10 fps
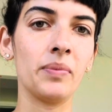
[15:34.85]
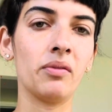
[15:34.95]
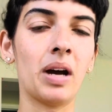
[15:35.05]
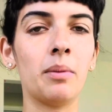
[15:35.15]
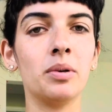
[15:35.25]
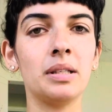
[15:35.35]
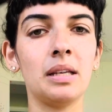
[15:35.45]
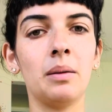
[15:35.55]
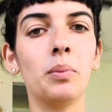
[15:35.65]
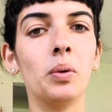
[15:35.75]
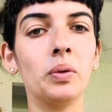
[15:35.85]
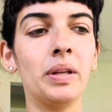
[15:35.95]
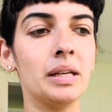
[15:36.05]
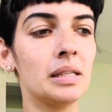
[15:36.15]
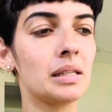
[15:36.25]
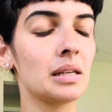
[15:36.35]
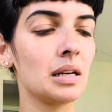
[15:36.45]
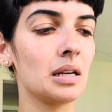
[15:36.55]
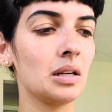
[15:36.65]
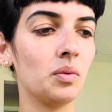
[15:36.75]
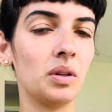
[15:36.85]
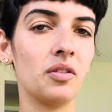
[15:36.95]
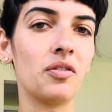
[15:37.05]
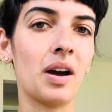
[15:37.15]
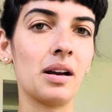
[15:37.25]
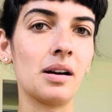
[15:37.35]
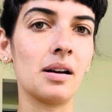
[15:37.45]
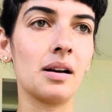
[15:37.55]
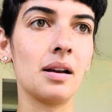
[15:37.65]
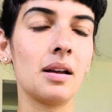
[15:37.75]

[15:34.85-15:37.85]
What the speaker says: vibrancy and boldness with the fire.